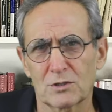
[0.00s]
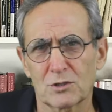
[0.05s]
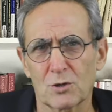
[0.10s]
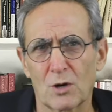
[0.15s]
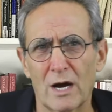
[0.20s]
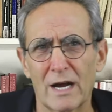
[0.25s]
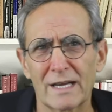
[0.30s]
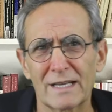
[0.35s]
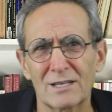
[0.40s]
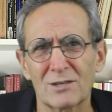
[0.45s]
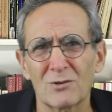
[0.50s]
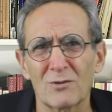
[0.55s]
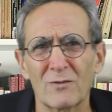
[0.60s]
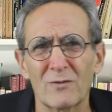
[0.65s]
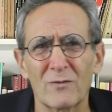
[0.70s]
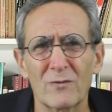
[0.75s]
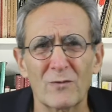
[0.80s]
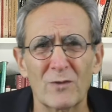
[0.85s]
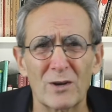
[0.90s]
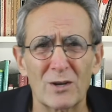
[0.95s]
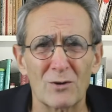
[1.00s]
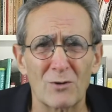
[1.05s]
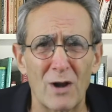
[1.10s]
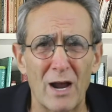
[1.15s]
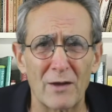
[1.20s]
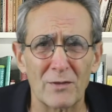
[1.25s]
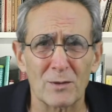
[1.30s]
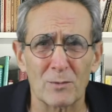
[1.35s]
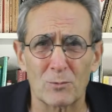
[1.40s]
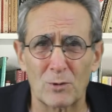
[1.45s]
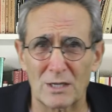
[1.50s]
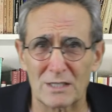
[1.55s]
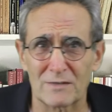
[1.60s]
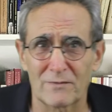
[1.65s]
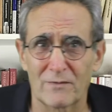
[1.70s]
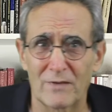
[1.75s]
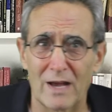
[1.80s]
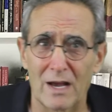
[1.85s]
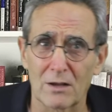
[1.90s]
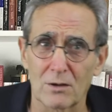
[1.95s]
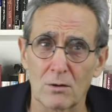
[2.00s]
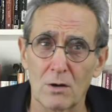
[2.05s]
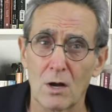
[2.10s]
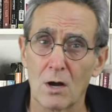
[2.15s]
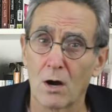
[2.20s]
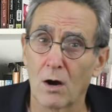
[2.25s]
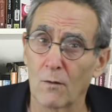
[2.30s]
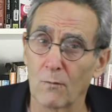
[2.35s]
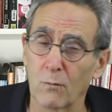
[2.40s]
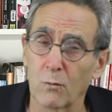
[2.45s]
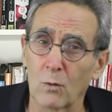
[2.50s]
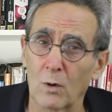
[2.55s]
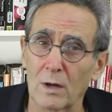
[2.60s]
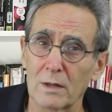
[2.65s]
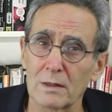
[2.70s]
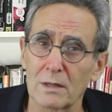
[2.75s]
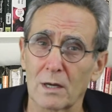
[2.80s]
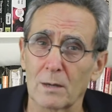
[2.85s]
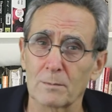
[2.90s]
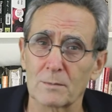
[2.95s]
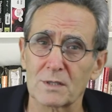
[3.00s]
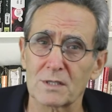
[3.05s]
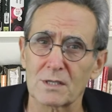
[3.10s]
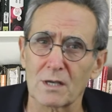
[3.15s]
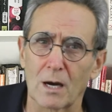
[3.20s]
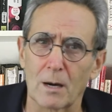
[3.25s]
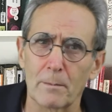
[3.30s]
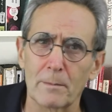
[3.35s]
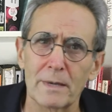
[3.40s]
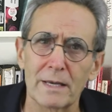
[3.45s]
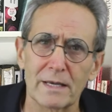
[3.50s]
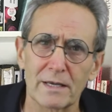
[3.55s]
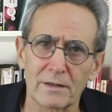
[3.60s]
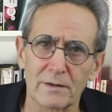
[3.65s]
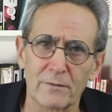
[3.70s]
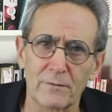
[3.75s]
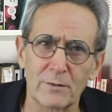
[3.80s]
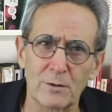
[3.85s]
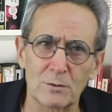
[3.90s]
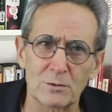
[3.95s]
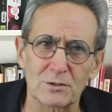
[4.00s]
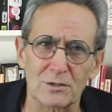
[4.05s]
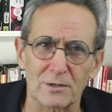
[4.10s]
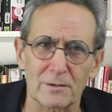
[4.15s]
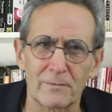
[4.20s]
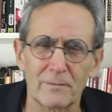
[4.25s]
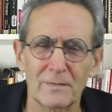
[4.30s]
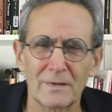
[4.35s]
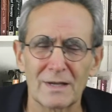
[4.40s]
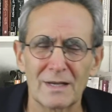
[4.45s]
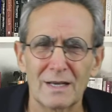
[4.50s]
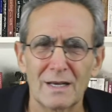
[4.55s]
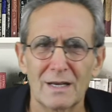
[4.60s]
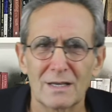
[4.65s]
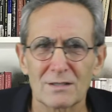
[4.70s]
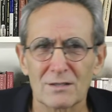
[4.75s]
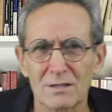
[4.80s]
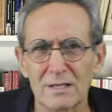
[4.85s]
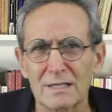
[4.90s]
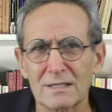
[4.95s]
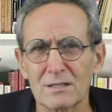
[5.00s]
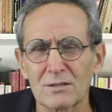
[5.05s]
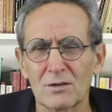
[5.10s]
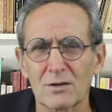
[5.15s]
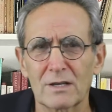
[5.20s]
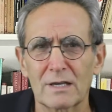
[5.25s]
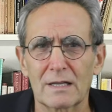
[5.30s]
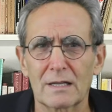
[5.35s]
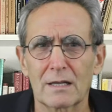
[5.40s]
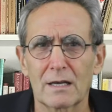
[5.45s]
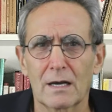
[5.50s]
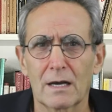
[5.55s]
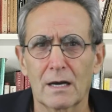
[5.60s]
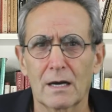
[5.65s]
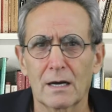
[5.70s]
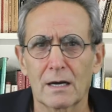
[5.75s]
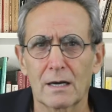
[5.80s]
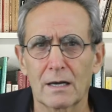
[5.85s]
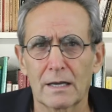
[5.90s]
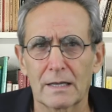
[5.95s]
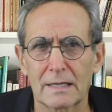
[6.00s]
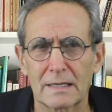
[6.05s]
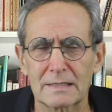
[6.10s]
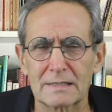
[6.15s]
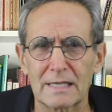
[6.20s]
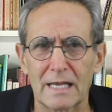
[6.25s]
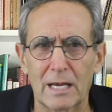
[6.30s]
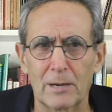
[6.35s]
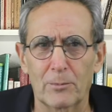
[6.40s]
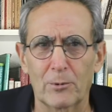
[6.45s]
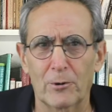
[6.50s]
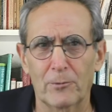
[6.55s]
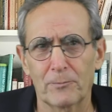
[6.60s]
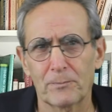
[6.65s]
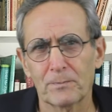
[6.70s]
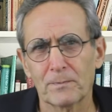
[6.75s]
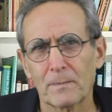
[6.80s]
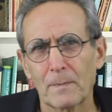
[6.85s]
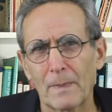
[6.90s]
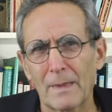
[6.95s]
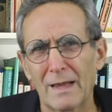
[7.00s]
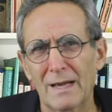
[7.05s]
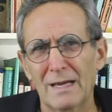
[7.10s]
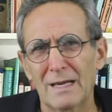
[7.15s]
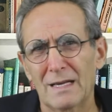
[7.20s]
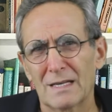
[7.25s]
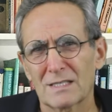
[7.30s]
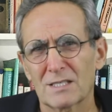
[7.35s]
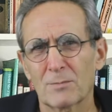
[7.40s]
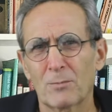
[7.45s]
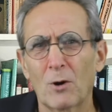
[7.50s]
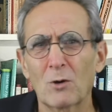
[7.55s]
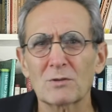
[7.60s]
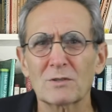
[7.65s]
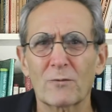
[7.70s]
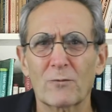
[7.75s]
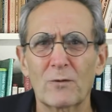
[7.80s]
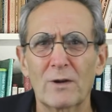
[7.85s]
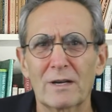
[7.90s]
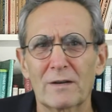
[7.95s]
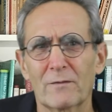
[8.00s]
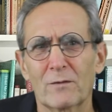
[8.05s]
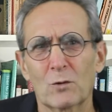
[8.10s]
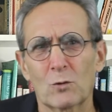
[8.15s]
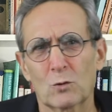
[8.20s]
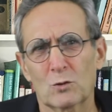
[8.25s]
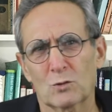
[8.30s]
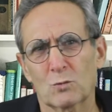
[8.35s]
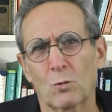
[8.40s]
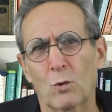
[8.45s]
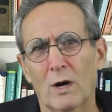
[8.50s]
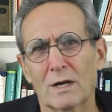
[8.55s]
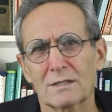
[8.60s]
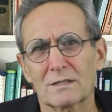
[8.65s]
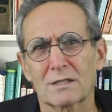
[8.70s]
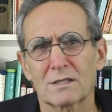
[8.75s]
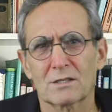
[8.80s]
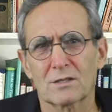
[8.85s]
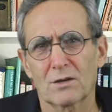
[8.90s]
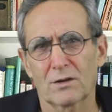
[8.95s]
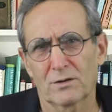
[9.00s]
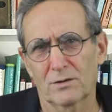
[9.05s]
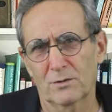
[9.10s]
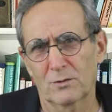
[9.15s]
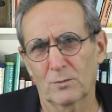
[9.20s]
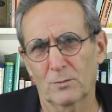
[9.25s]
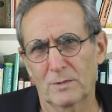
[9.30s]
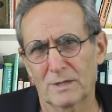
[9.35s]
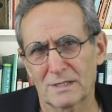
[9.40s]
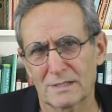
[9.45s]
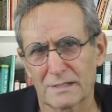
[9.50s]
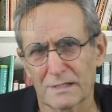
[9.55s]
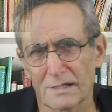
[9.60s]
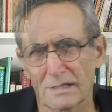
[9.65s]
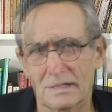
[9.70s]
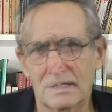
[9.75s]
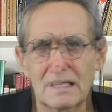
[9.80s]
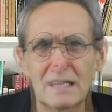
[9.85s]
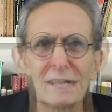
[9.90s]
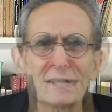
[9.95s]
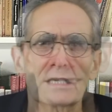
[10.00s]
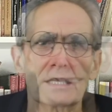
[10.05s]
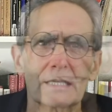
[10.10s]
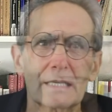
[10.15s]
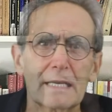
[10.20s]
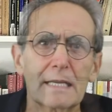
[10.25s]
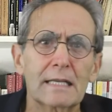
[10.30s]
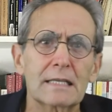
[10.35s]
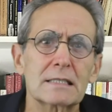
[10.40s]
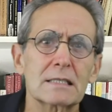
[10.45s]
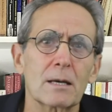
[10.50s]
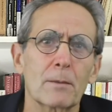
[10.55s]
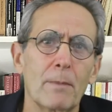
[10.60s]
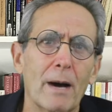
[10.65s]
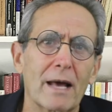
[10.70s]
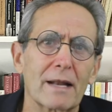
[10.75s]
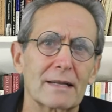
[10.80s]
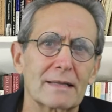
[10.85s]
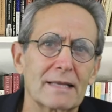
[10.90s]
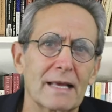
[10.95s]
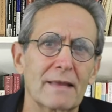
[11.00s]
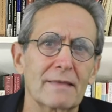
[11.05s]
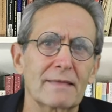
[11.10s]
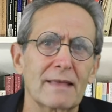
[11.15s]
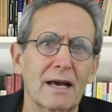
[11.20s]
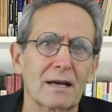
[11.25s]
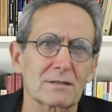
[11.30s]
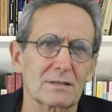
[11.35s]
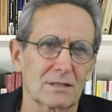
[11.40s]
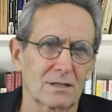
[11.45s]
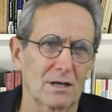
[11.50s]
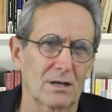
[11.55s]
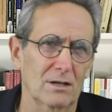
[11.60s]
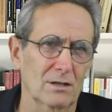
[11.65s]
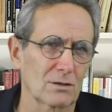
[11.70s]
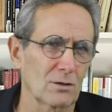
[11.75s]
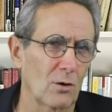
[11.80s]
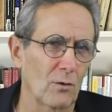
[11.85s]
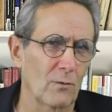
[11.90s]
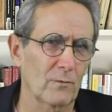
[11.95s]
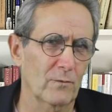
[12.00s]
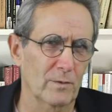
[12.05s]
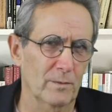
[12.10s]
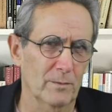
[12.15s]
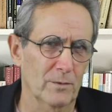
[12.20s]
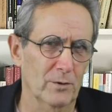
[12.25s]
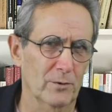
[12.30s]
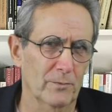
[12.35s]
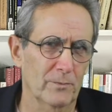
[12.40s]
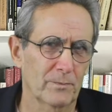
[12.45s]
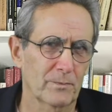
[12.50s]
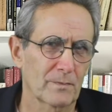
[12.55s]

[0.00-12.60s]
trying to figure out the present value of one lump sum in the future. So let's look at an example. Suppose a friend of yours wants to start a new business. She needs about a $10,000 loan from you.